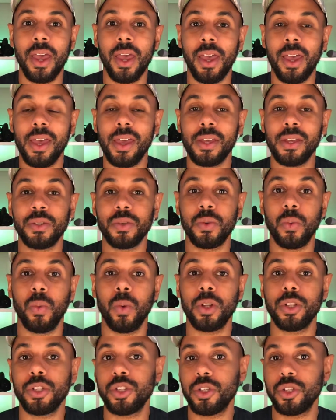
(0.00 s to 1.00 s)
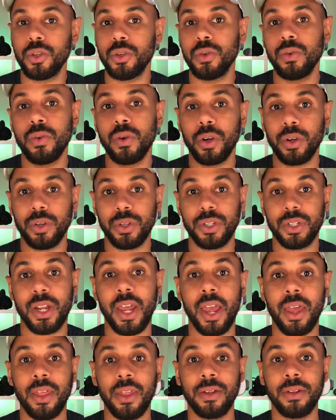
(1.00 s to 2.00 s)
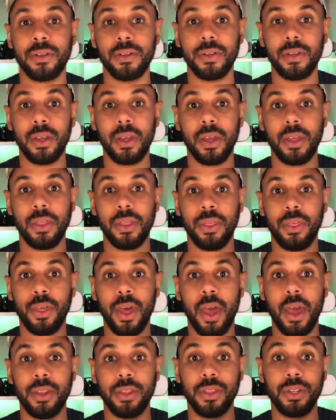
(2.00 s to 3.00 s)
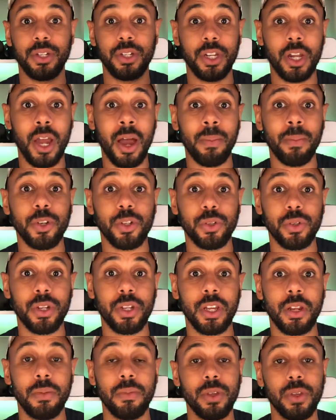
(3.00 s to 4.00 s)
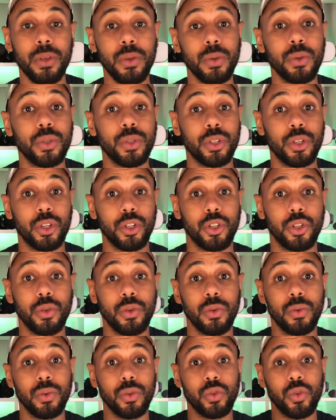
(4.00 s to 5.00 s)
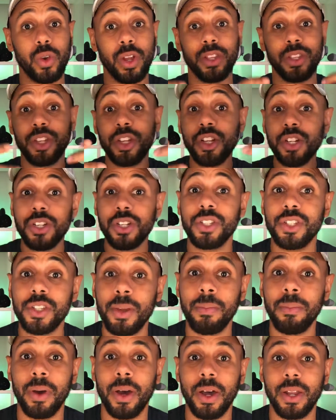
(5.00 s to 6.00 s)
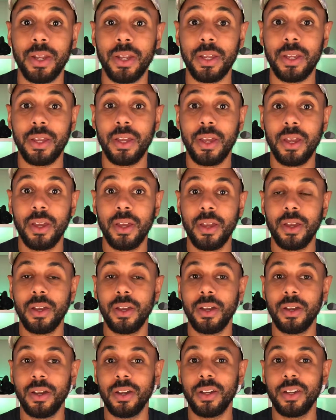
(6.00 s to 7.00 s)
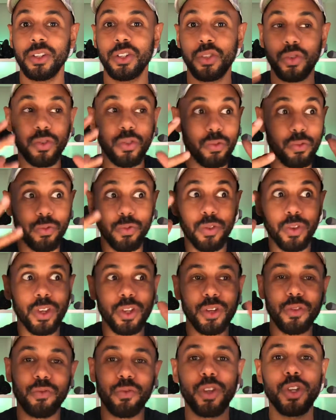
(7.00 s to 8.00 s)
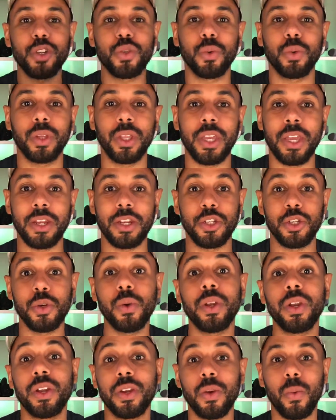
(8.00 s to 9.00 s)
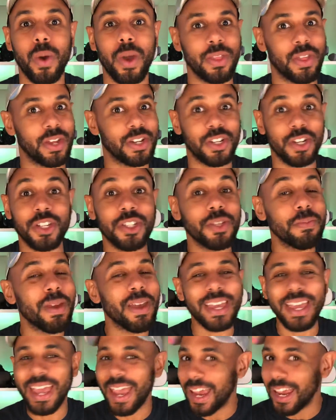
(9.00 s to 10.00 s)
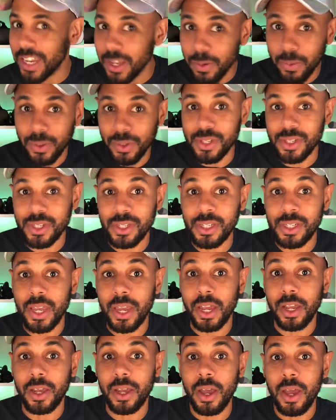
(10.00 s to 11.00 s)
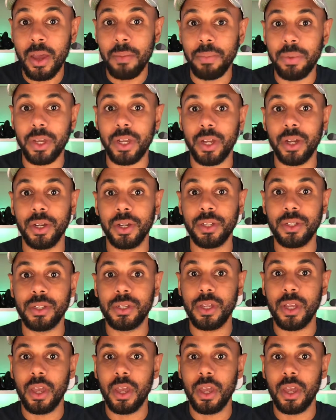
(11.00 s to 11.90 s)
And once you understand that the geometry can be used to transition somebody, visually, and do it in a way that doesn't make anyone sick, because